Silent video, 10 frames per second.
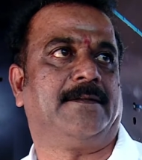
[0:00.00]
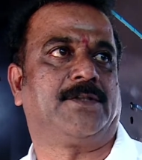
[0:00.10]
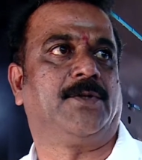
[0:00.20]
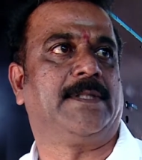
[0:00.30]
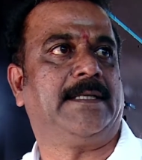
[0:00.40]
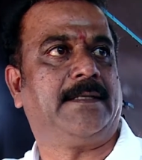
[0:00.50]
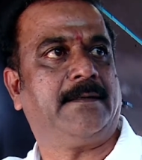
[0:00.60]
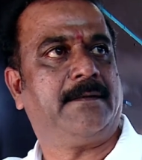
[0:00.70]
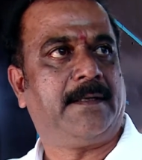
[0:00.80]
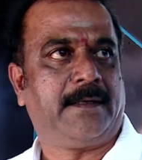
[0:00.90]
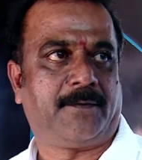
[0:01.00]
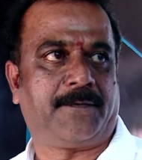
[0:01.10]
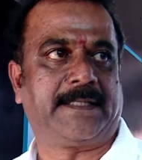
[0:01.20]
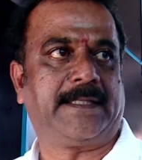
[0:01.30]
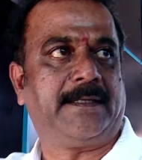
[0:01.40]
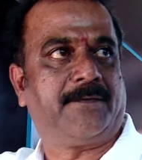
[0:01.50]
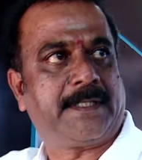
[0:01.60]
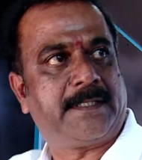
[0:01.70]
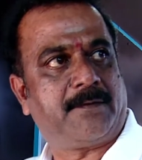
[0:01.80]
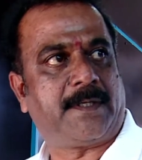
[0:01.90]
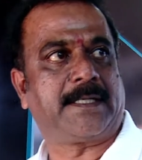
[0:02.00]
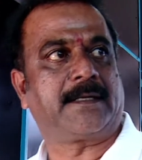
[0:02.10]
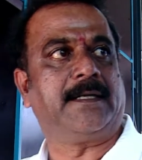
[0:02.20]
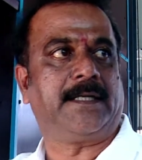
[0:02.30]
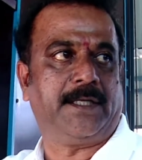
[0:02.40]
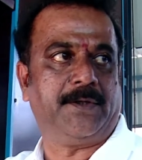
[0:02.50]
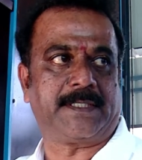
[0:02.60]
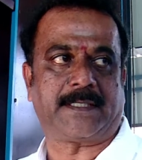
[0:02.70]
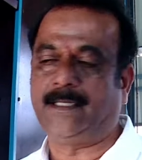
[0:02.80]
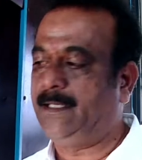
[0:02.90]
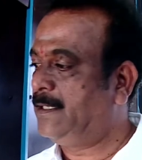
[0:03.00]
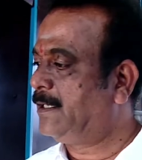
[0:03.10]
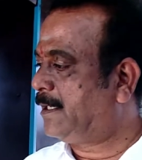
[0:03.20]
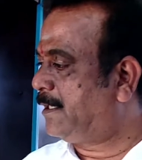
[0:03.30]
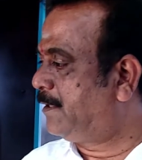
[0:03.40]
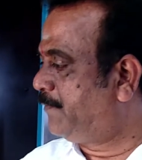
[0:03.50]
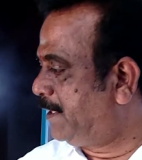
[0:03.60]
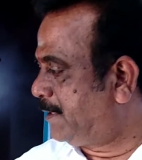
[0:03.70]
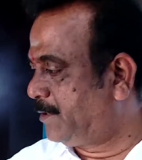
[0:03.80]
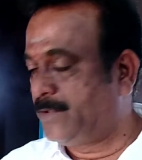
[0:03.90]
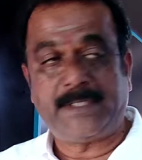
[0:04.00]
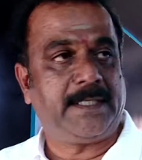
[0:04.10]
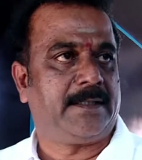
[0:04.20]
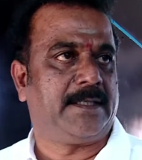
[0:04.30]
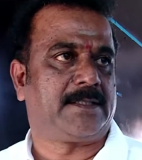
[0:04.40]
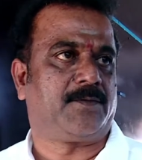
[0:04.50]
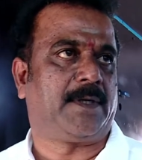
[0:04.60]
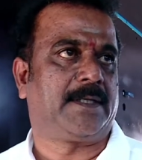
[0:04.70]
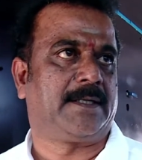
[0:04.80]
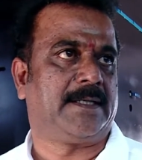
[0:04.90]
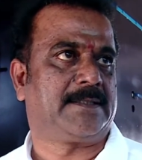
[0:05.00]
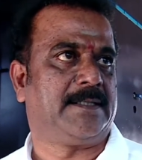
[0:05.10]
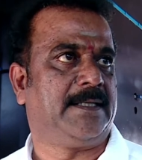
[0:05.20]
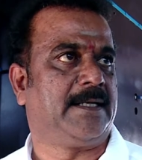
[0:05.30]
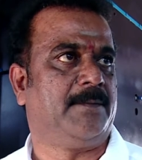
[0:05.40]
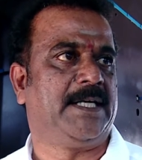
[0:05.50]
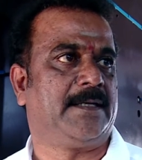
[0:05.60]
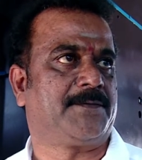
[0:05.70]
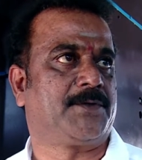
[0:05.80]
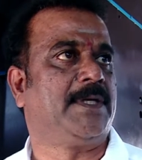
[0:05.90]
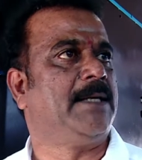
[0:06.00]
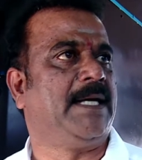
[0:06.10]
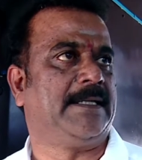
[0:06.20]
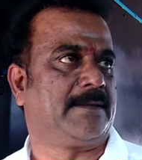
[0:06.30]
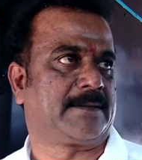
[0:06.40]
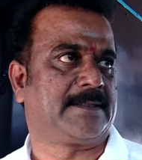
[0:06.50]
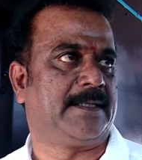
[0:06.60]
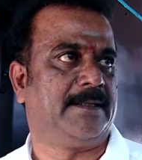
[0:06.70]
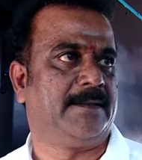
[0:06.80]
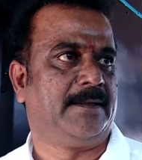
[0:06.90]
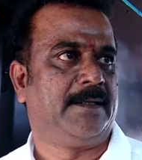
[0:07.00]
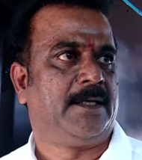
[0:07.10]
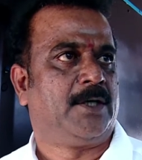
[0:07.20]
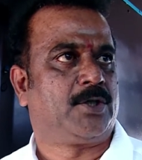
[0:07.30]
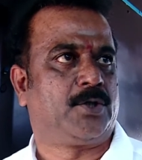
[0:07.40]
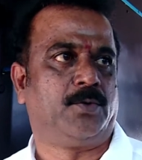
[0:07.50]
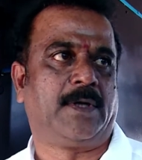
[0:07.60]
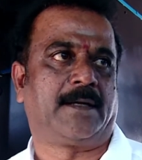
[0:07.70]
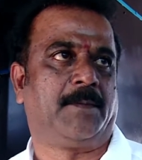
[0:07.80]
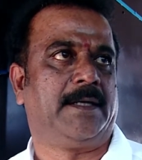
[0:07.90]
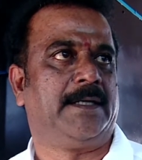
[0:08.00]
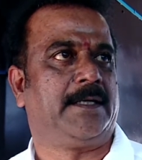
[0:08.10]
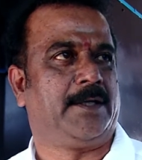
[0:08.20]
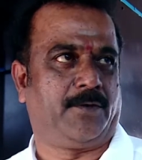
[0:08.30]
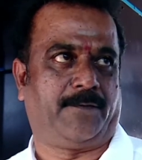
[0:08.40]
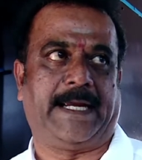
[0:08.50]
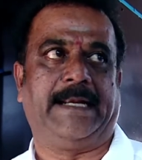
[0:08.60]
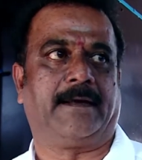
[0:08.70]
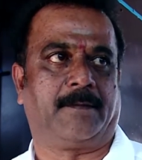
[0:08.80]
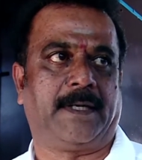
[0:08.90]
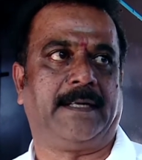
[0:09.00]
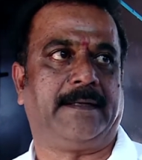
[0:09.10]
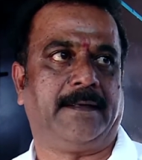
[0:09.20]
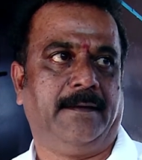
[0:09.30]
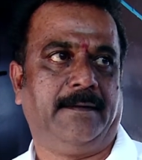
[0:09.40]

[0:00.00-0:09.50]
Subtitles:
So that further and further water continuously. And we are using this water as a little bit of sodium hydroxide, 2 normality to 5 normality.